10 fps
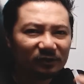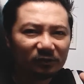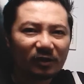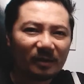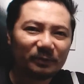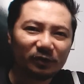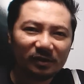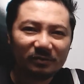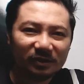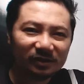crop your
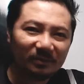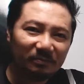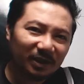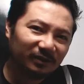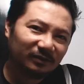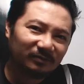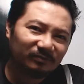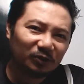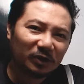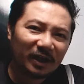image a bit
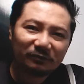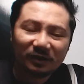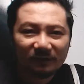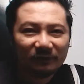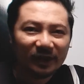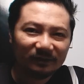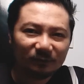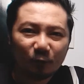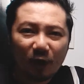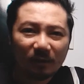to get rid of that
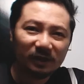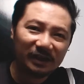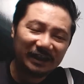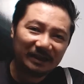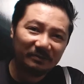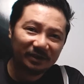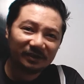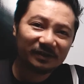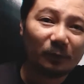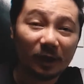wobbly
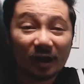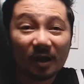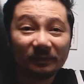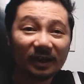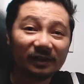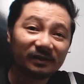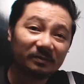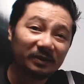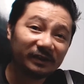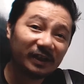image, while optical
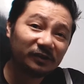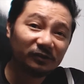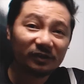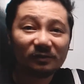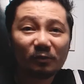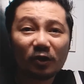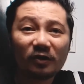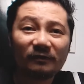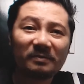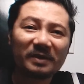stabilization is
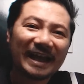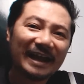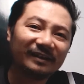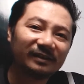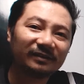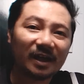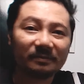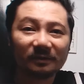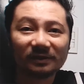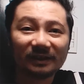more of a mechanical
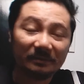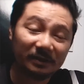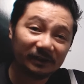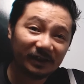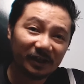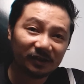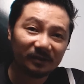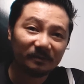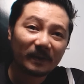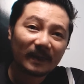type of
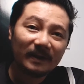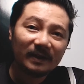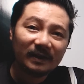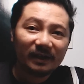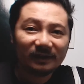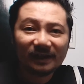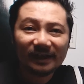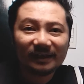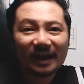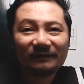stabilization. It's
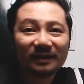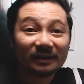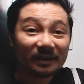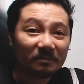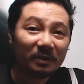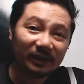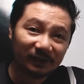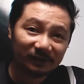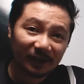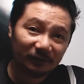like having a gimbal
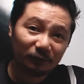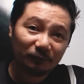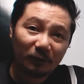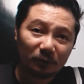inside your phone.